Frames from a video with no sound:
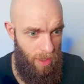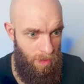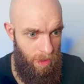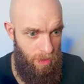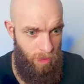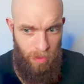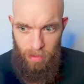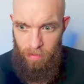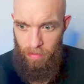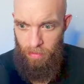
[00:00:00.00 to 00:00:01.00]
mean, we
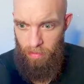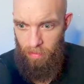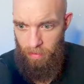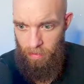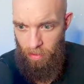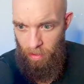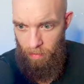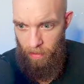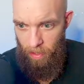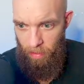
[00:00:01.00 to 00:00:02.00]
can come
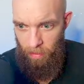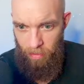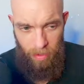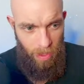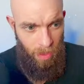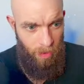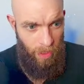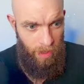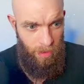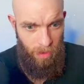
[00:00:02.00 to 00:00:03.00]
here, look. Oh,
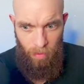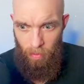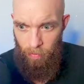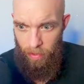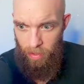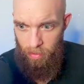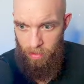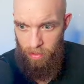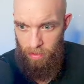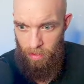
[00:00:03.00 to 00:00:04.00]
okay, they're already
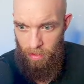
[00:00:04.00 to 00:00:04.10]
using the